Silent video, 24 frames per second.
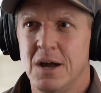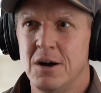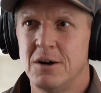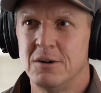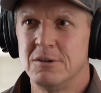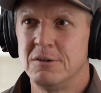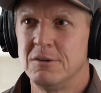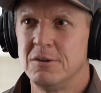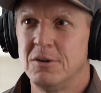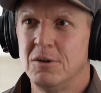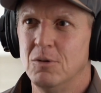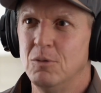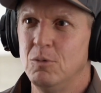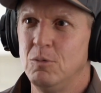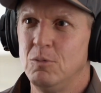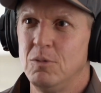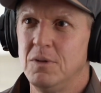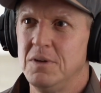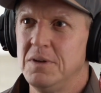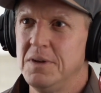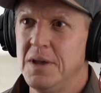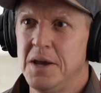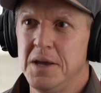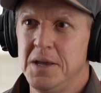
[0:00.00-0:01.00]
uncool,
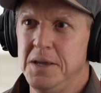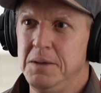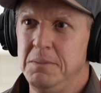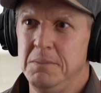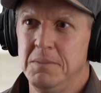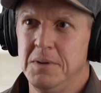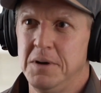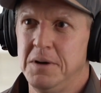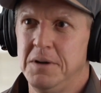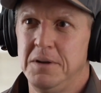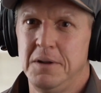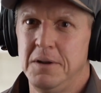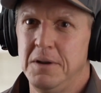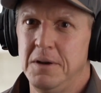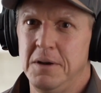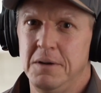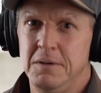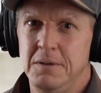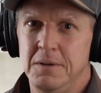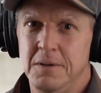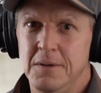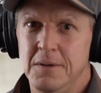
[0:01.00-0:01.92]
the name. I don't know.